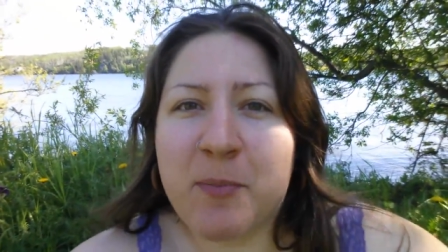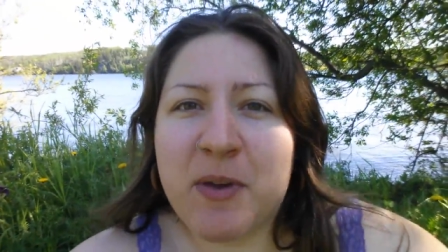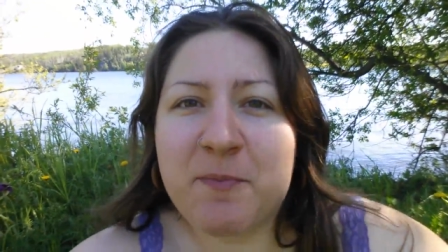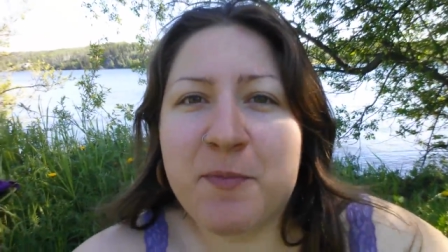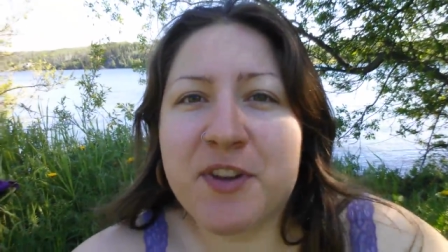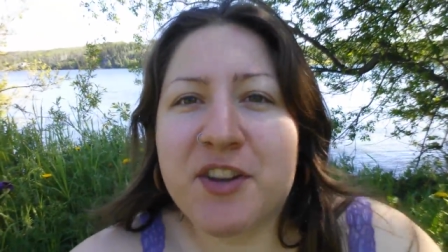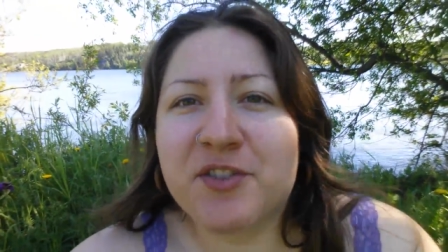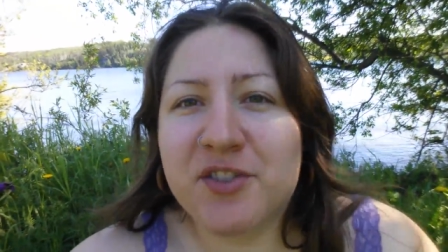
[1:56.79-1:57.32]

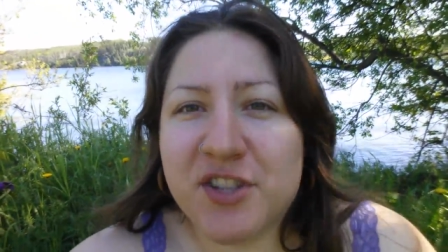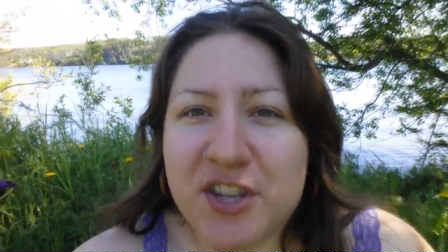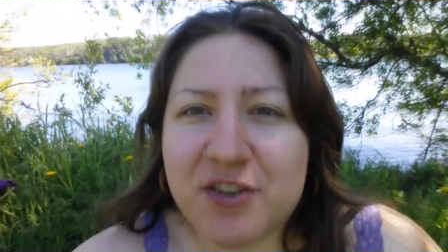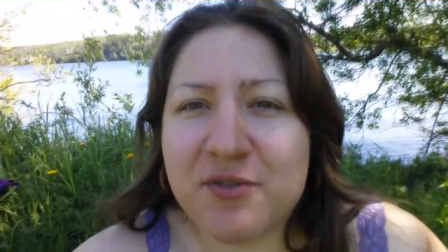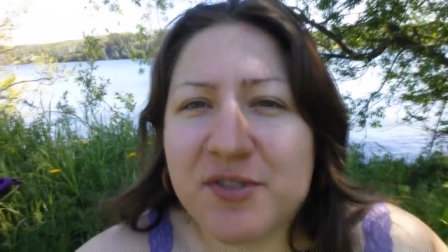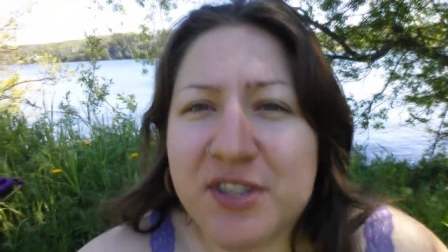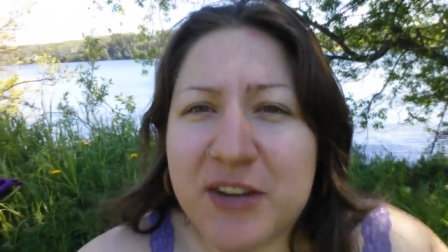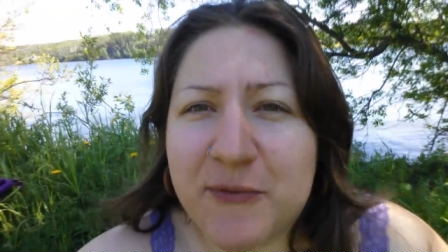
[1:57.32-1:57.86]
People used to
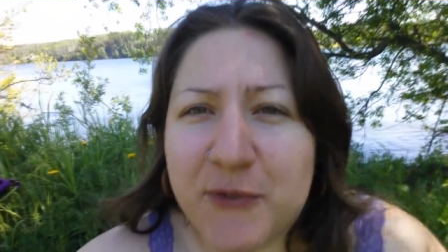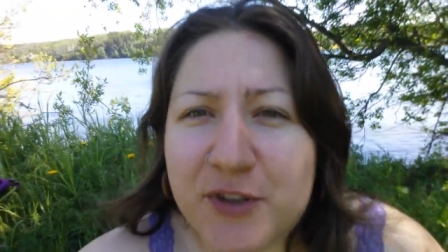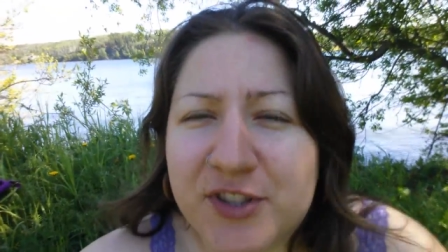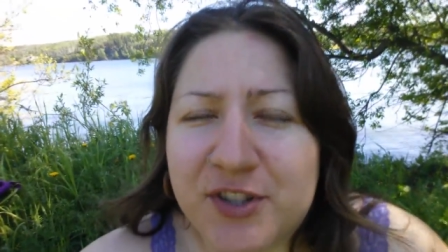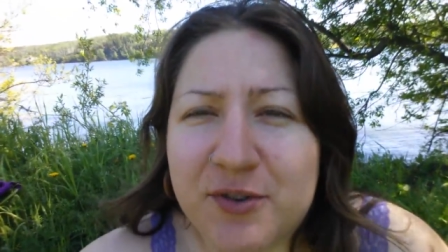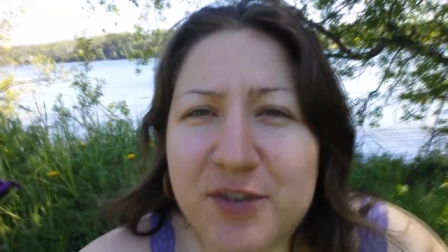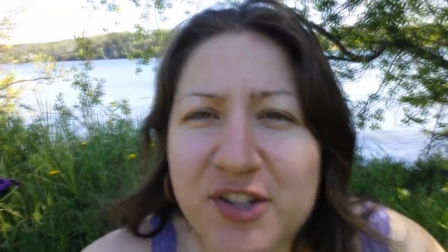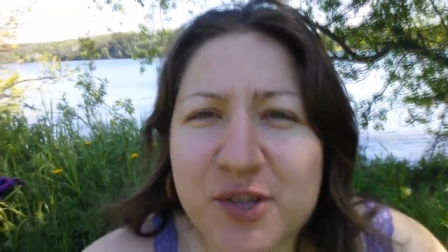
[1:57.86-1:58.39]
use it for
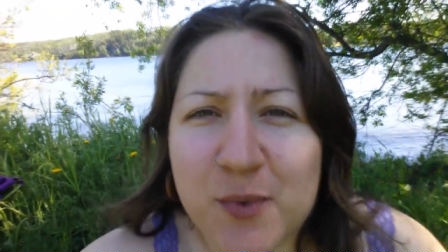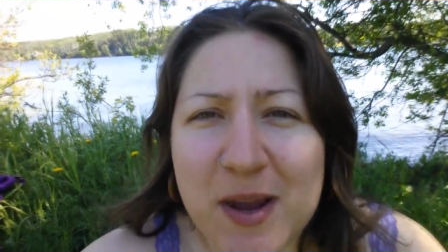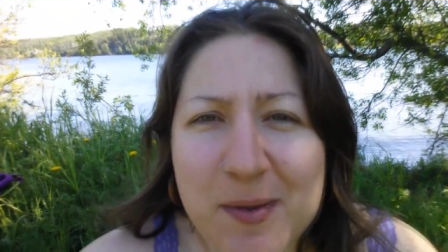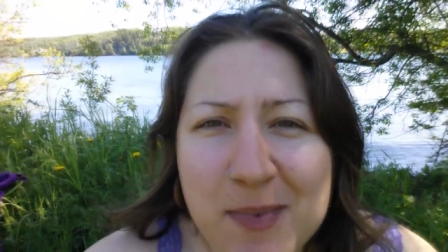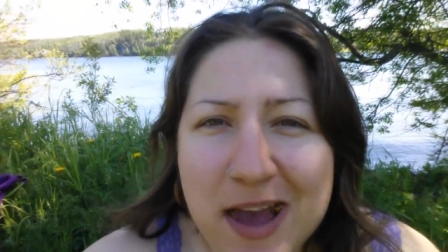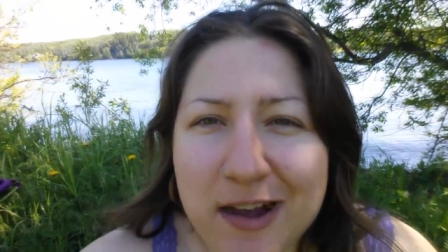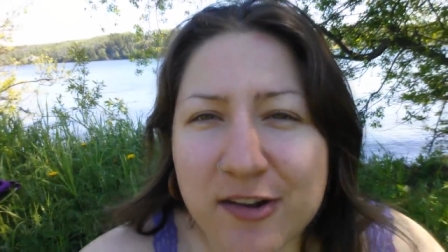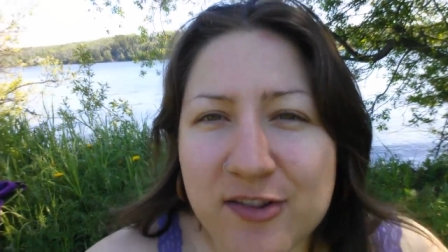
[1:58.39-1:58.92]
sewage
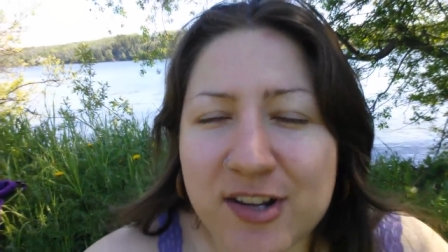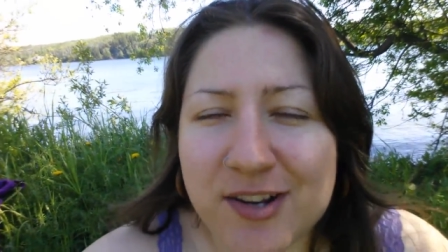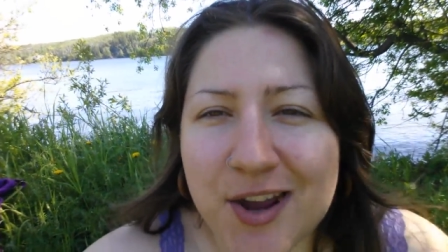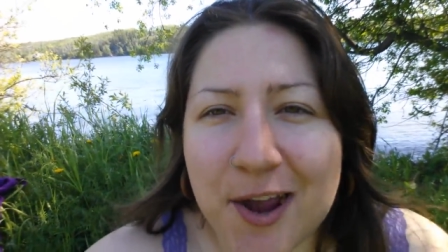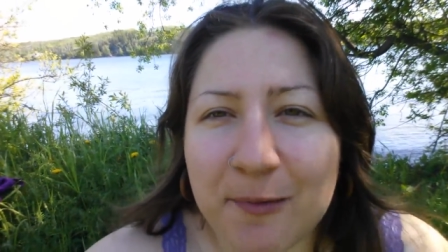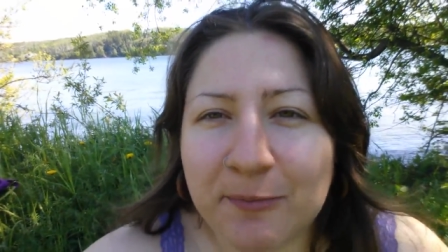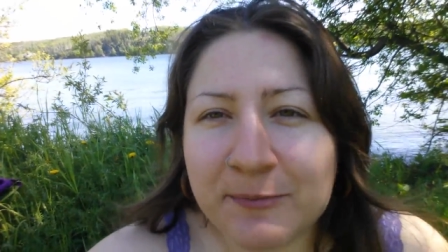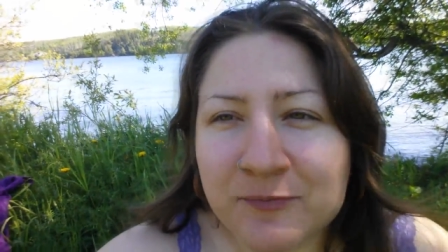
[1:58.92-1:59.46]
way back in the
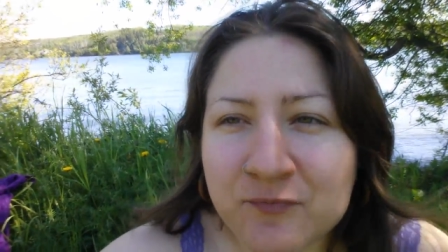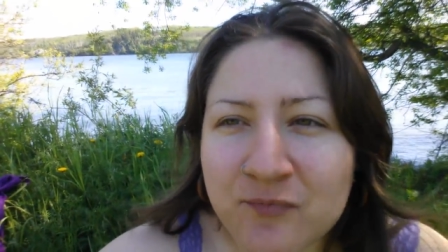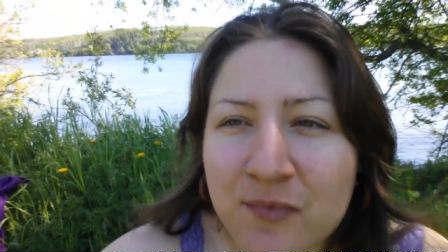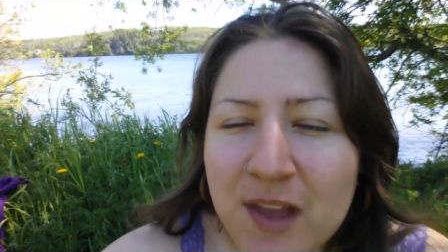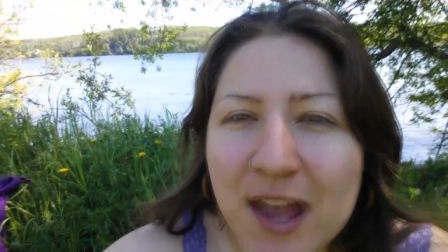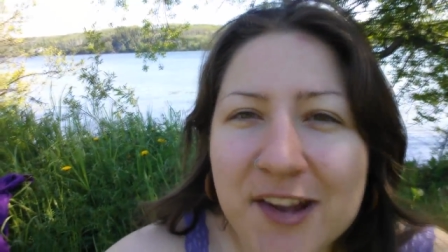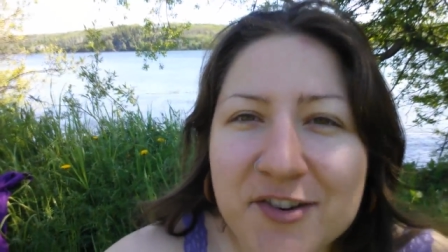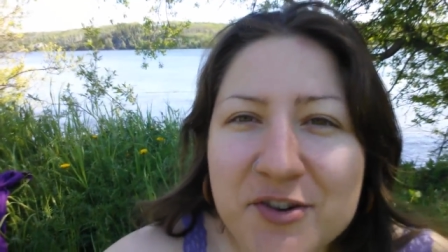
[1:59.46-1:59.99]
day.
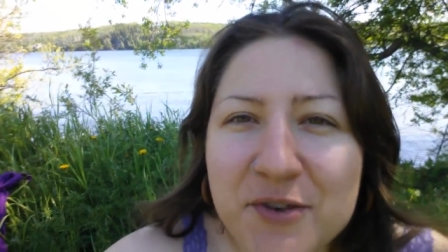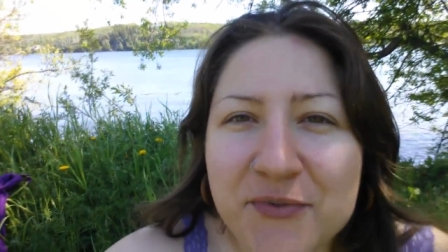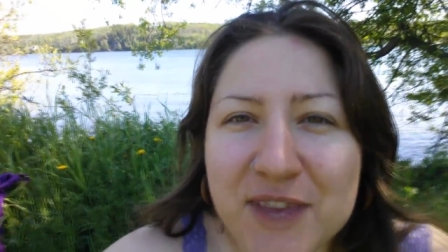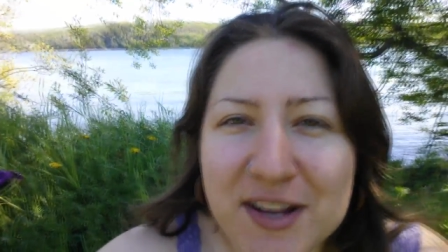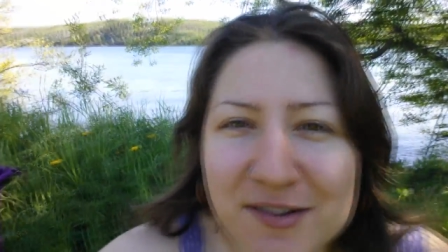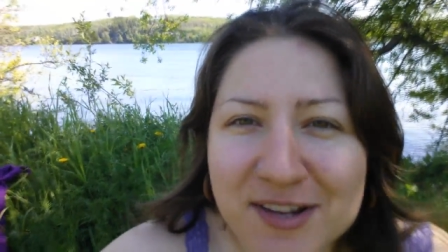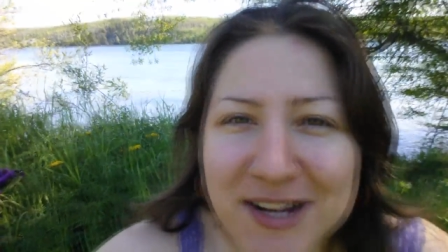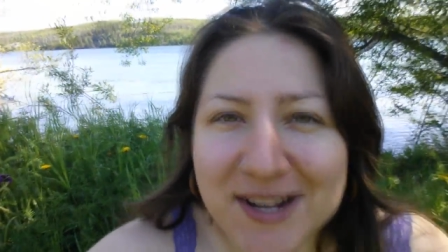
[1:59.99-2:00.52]
I don't know if
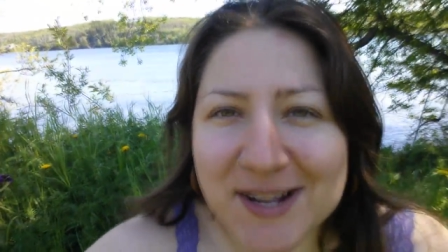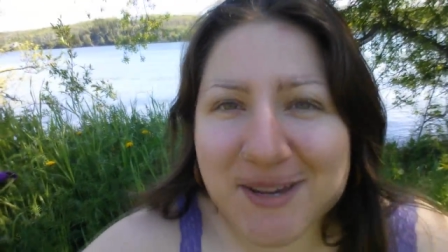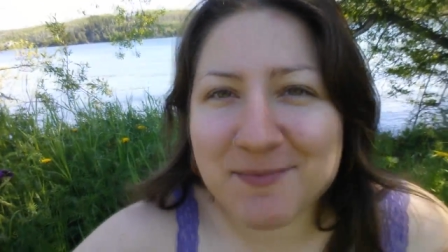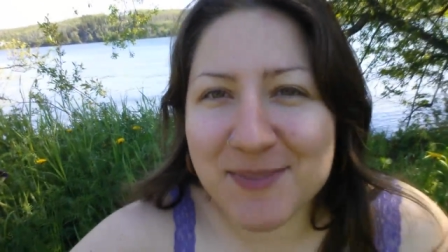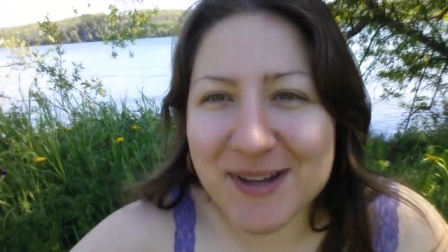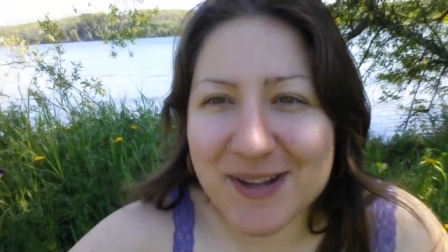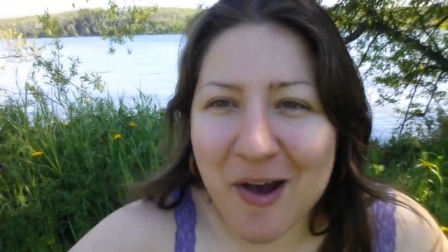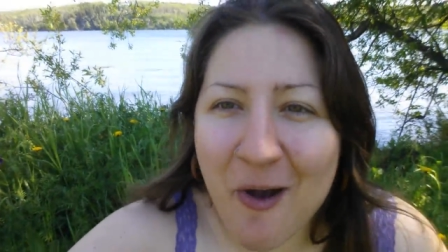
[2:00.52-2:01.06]
they cleaned it, but